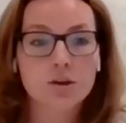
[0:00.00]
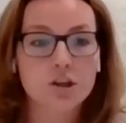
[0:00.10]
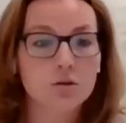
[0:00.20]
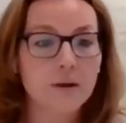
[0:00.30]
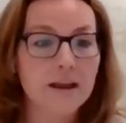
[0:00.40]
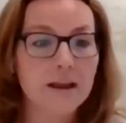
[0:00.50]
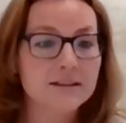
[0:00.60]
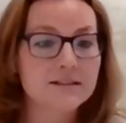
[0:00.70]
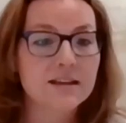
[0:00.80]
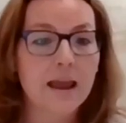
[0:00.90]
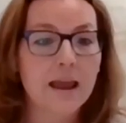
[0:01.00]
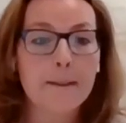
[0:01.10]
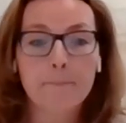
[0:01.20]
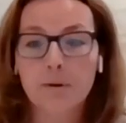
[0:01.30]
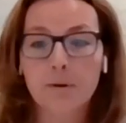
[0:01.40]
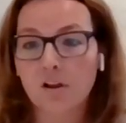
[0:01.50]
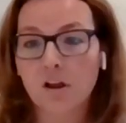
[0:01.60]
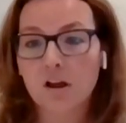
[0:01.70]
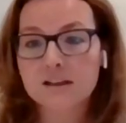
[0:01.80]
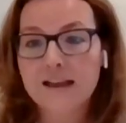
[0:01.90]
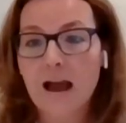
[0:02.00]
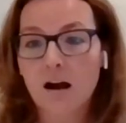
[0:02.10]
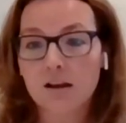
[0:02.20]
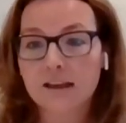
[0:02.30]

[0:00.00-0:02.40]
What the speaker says: show you a sample